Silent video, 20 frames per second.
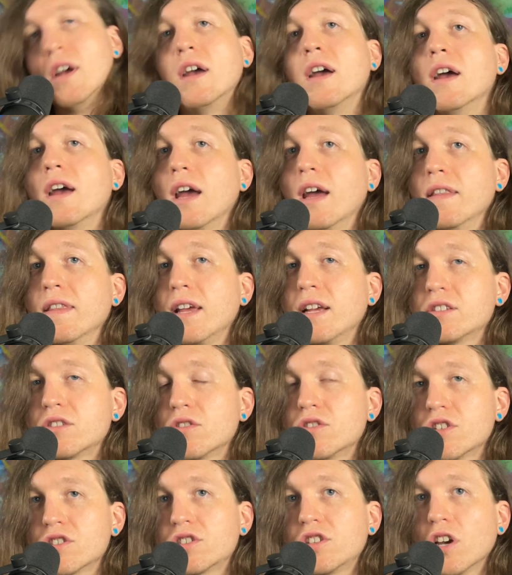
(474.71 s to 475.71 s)
And these are
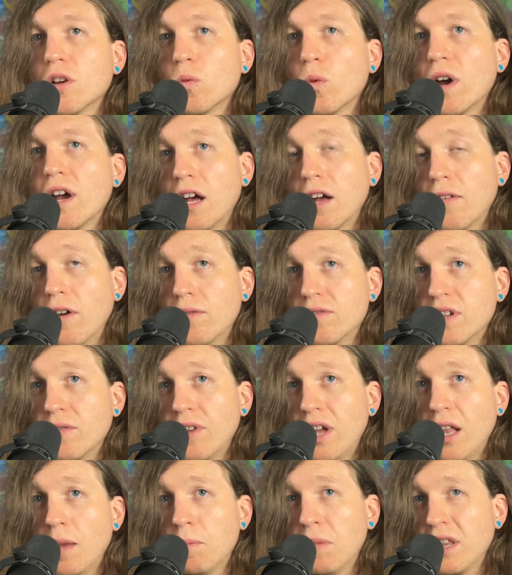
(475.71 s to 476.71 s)
just good ways of
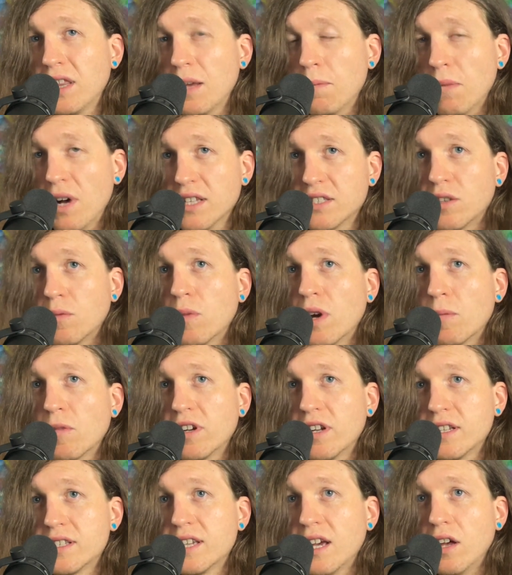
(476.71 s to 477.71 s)
developing the muscle memory
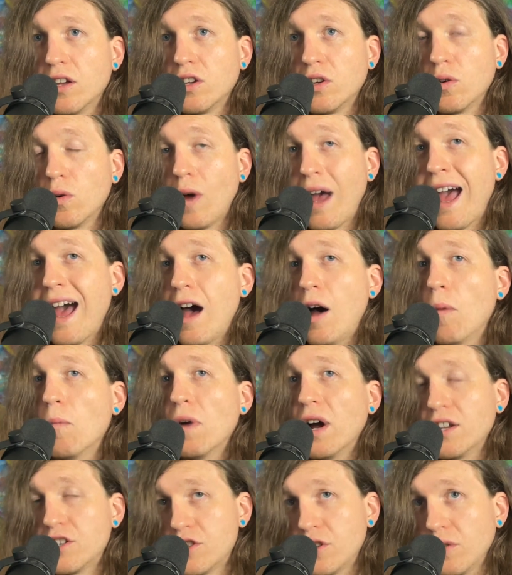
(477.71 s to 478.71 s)
to tell you how
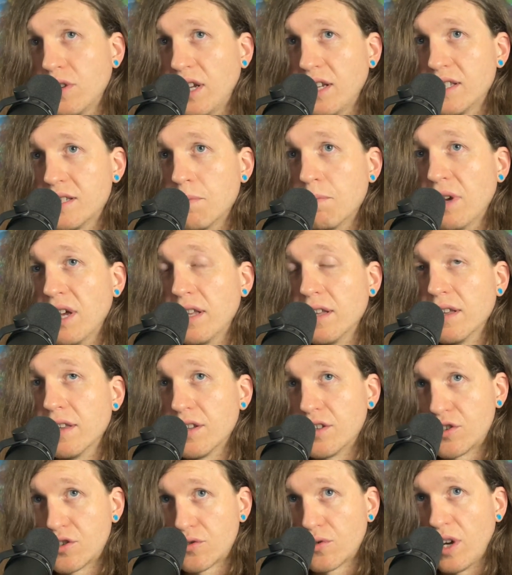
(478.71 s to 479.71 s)
much you need to bend the
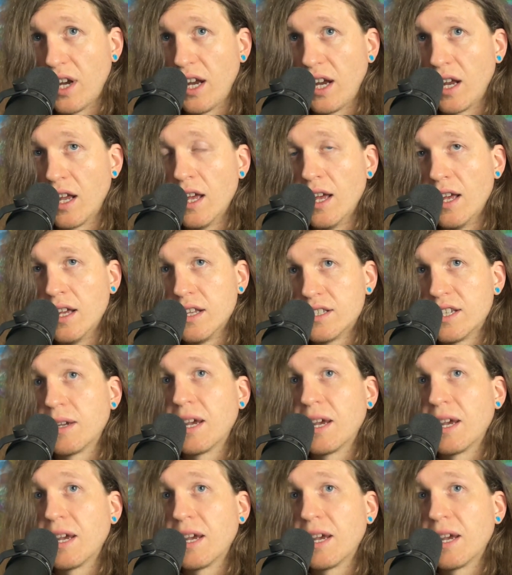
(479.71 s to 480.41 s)
string to get